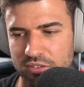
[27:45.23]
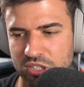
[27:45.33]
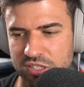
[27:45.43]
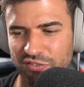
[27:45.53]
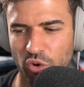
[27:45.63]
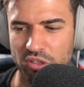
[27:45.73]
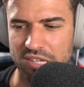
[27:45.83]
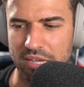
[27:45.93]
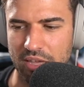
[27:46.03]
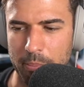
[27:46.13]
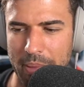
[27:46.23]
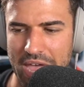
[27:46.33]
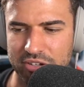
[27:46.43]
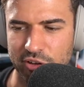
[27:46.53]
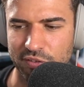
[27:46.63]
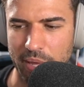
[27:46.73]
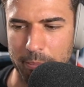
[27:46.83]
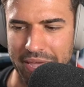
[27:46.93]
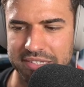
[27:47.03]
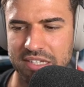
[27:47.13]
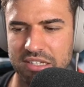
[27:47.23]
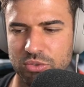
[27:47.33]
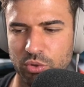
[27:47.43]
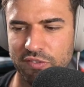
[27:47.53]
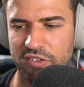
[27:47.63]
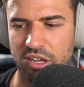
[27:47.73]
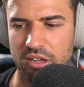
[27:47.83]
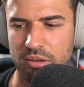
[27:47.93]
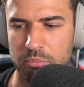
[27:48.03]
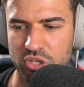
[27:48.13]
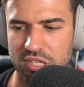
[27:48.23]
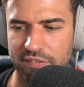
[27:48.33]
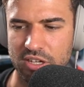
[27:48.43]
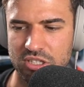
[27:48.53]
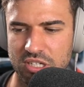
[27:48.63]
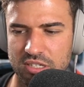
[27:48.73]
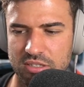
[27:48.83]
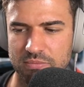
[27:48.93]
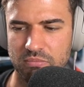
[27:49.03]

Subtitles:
just for the amount of amazing sort of music that she's